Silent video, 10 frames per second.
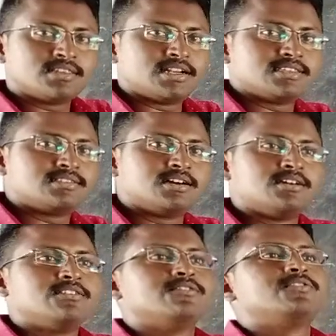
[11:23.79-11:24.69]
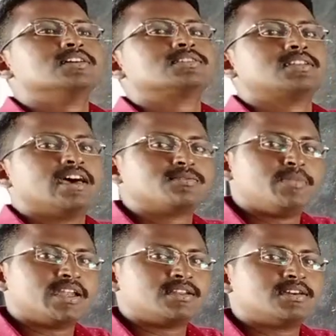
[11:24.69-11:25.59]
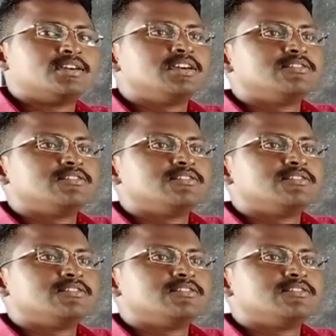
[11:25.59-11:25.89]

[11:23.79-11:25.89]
That is the first aspect